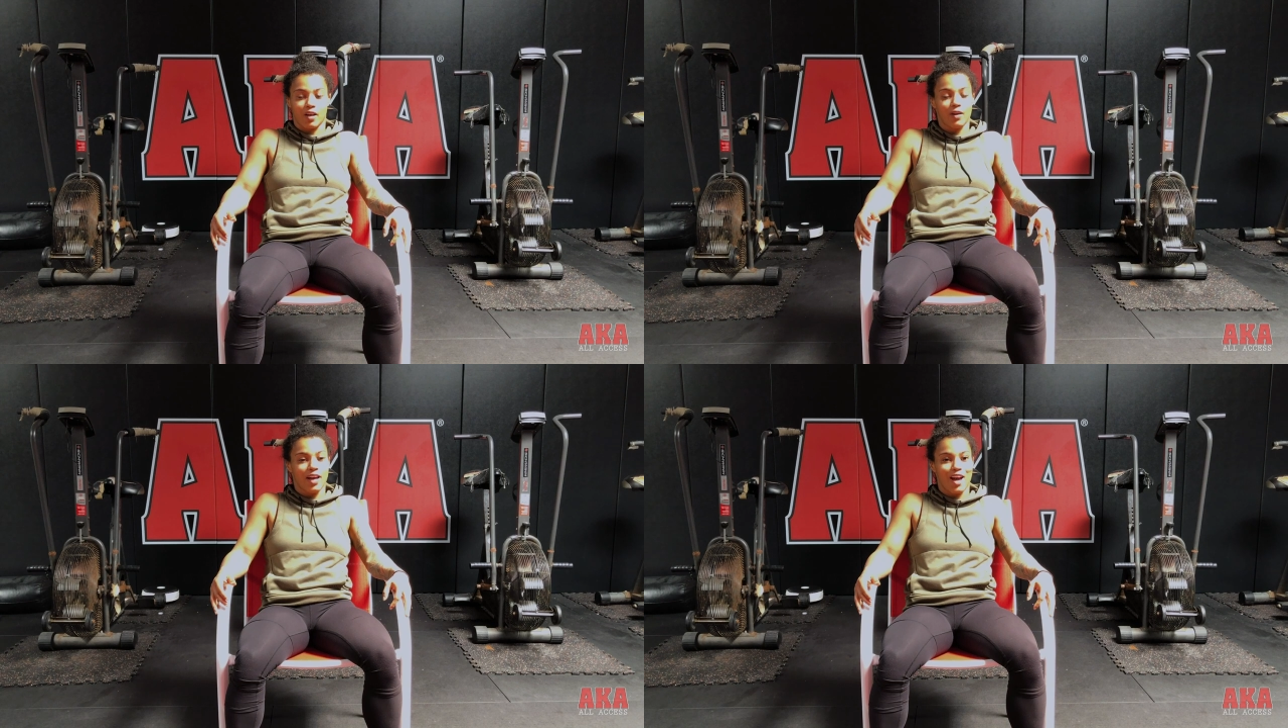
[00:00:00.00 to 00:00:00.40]

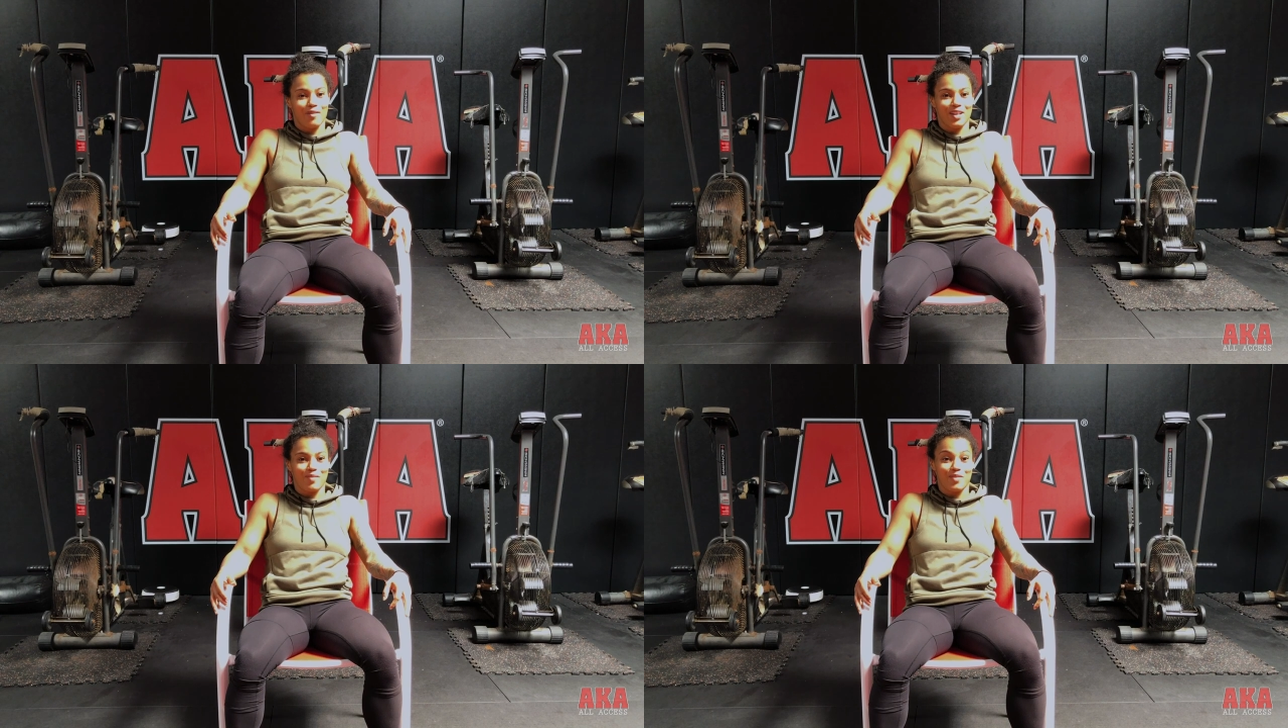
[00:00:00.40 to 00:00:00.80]
okay,
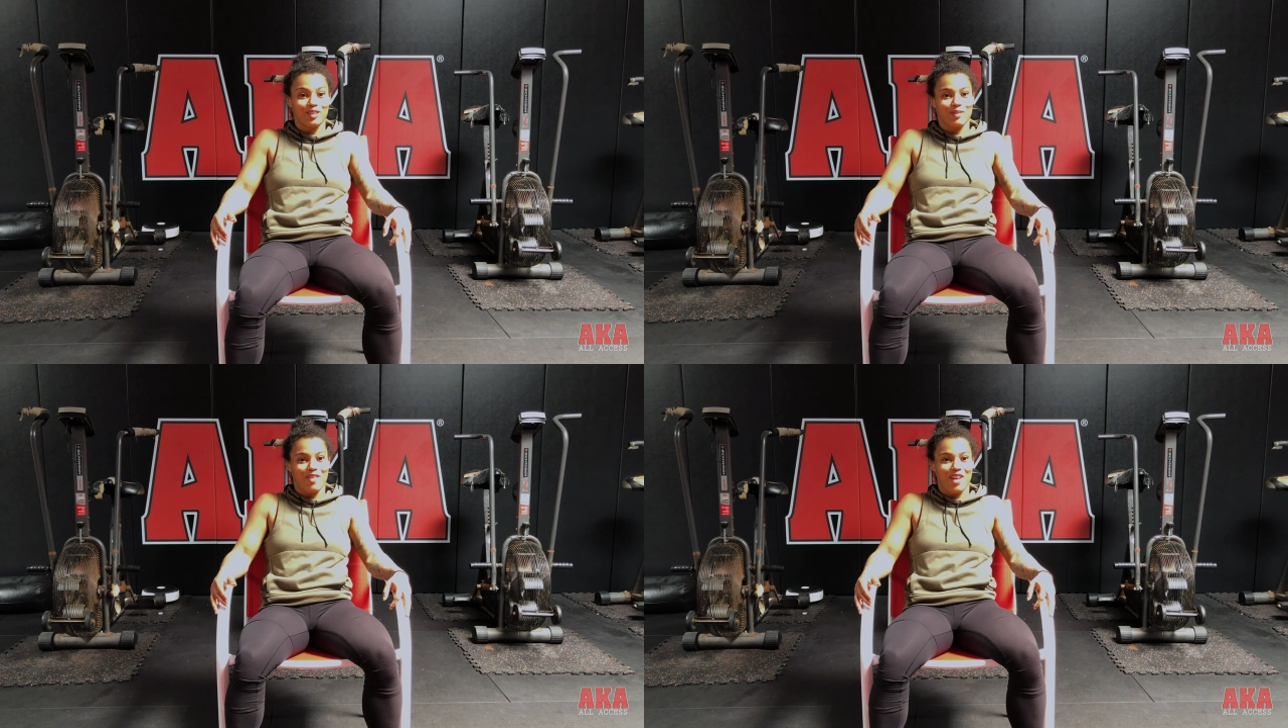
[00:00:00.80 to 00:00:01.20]
I'm going to
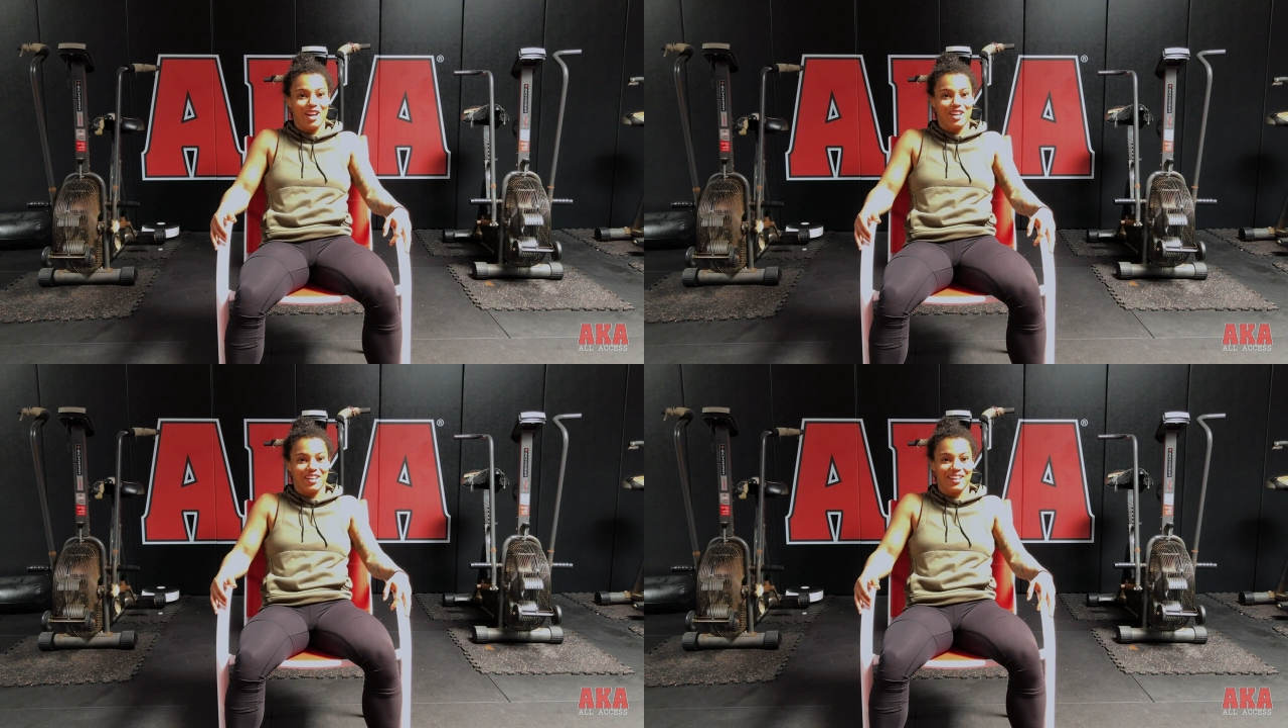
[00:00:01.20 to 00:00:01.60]
build my
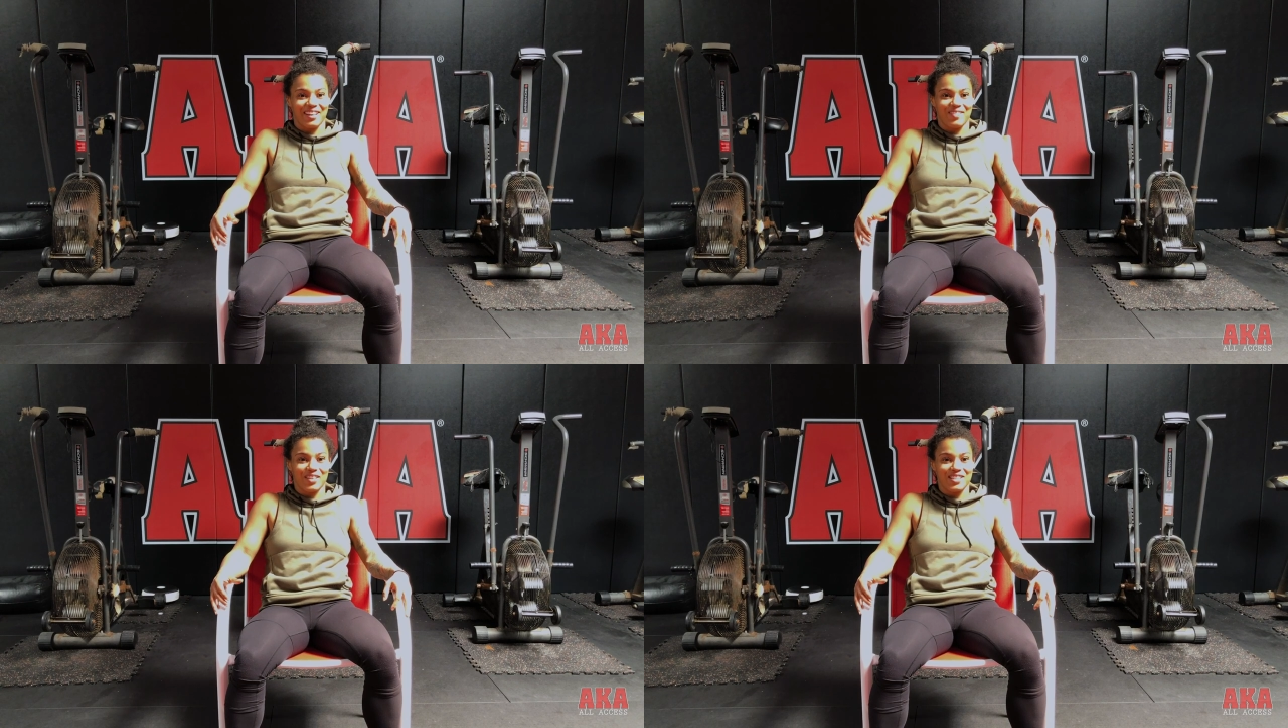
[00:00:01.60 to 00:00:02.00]
record and
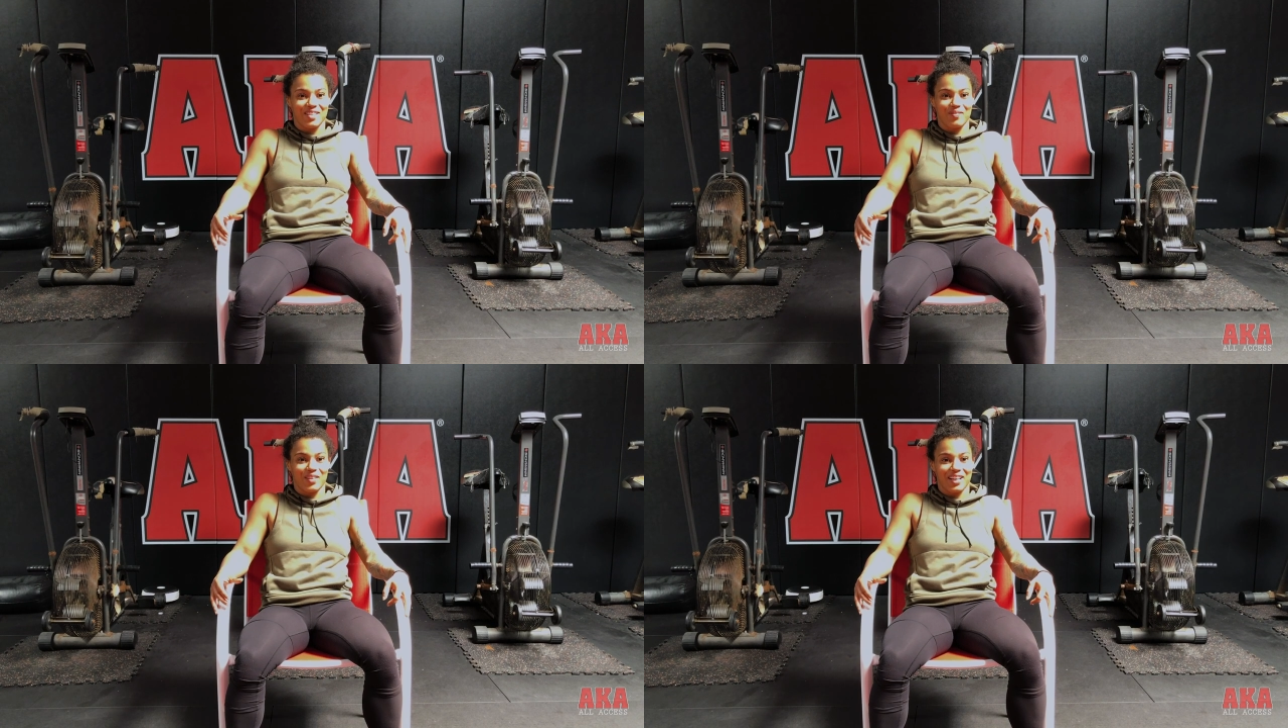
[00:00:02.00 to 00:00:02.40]
give me
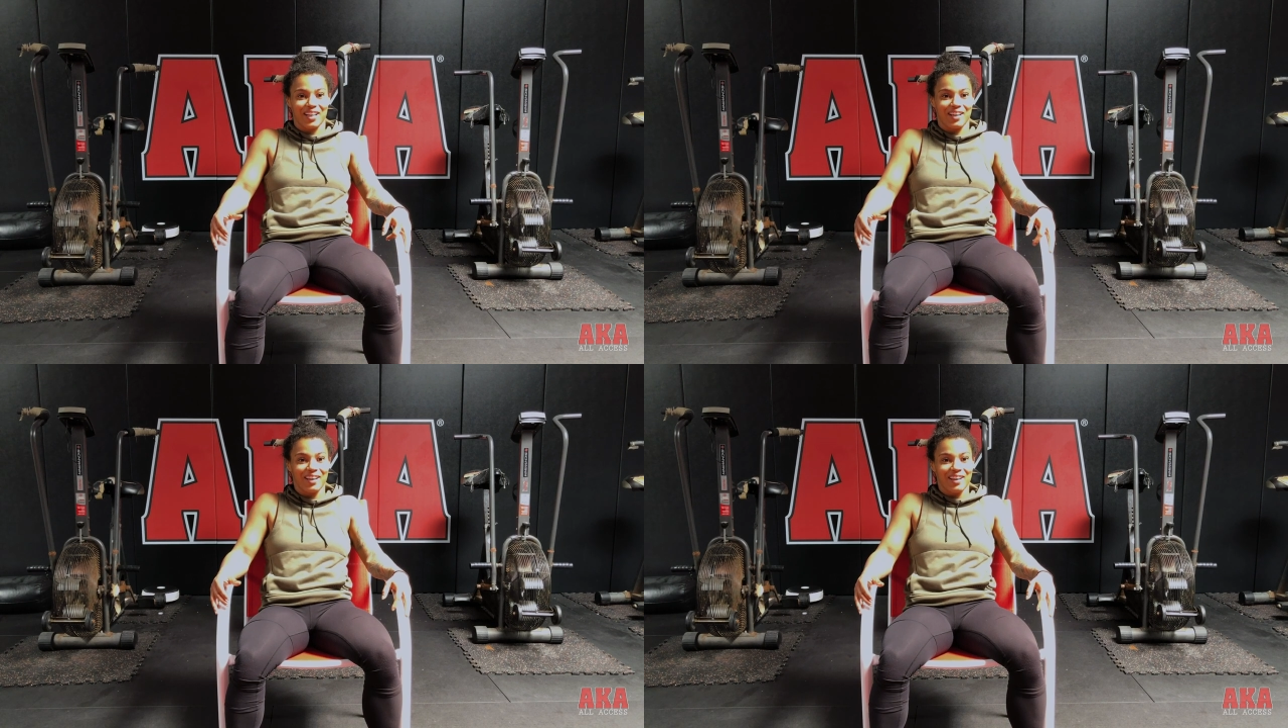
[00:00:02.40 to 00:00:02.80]

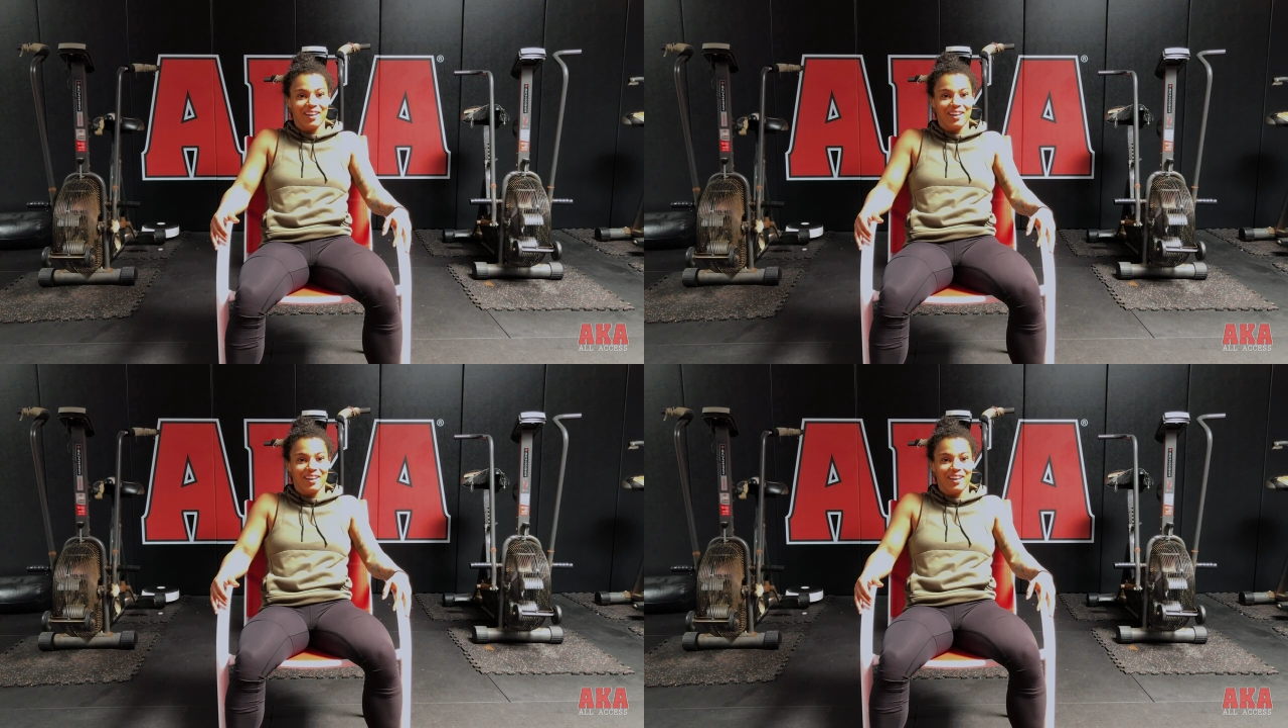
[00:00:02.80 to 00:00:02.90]
somebody.